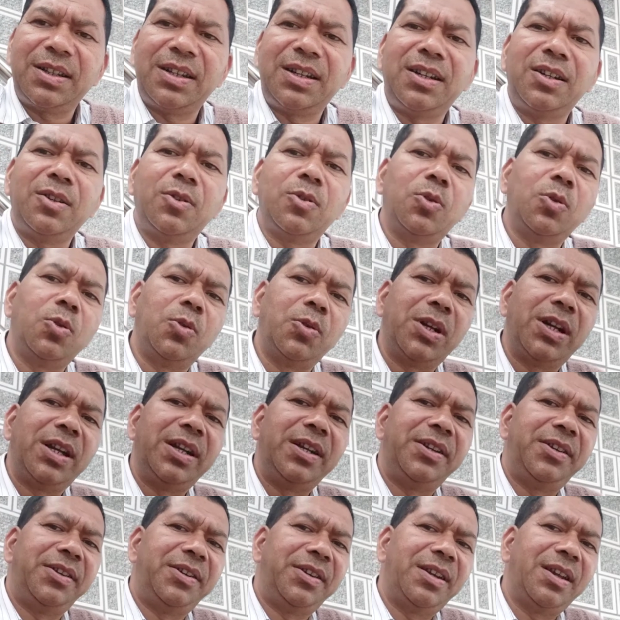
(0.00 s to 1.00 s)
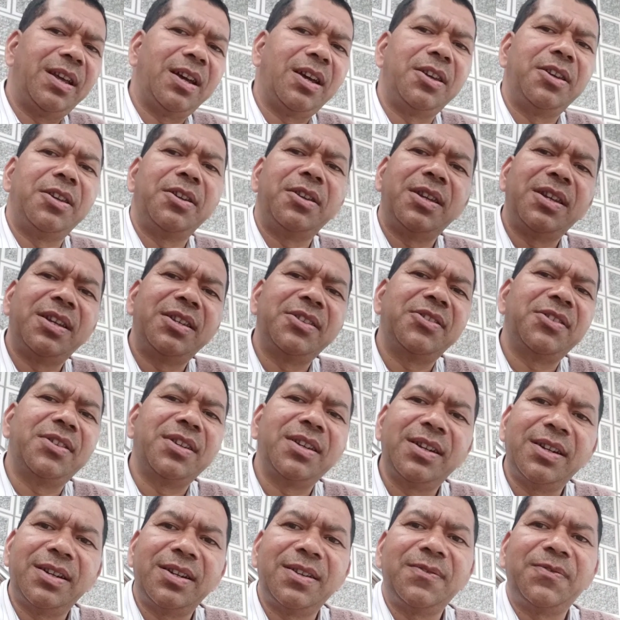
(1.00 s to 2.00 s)
and chloride ion has
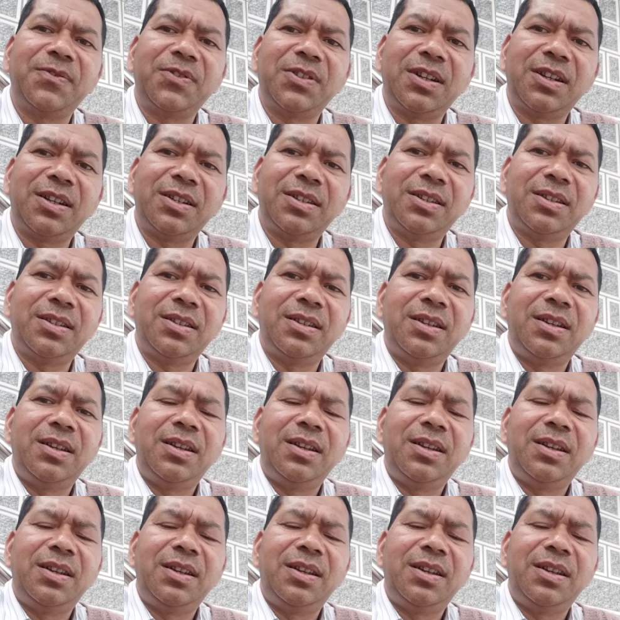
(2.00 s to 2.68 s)
negative charge,